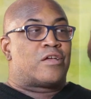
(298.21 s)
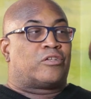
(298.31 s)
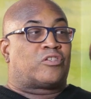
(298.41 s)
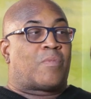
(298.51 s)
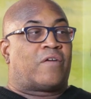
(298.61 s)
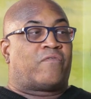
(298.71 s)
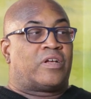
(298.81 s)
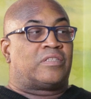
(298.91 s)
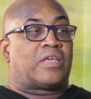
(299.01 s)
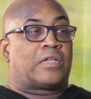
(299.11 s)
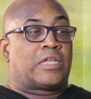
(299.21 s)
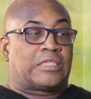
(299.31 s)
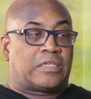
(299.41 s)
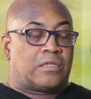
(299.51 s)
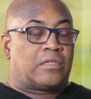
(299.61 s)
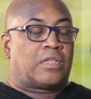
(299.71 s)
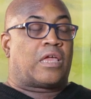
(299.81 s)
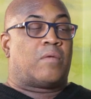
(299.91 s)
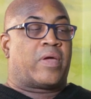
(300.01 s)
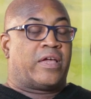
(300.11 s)
So my friend said, listen, the
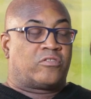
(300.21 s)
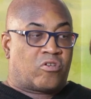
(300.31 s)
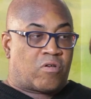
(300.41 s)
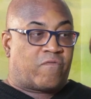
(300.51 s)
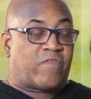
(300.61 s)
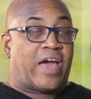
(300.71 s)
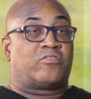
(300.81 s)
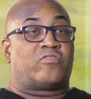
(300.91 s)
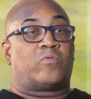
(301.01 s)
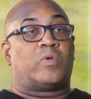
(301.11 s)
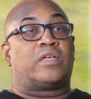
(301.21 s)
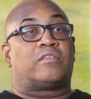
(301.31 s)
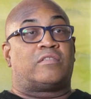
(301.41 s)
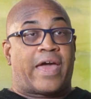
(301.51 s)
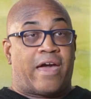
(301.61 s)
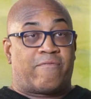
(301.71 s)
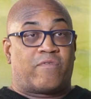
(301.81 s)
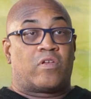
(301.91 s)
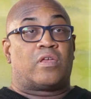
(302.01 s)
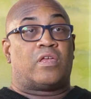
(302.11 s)
campaign's growing faster than we can staff.
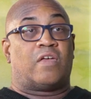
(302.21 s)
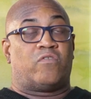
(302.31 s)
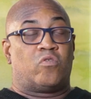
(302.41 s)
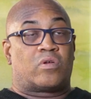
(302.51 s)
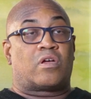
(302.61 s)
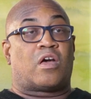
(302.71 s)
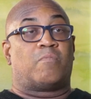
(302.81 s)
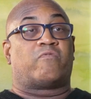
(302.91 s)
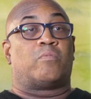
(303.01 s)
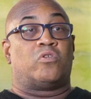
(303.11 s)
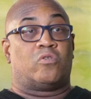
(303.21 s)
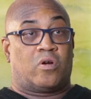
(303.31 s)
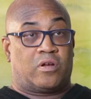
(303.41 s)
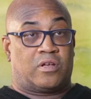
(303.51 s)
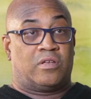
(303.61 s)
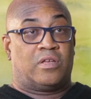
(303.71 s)
If you can come from New York,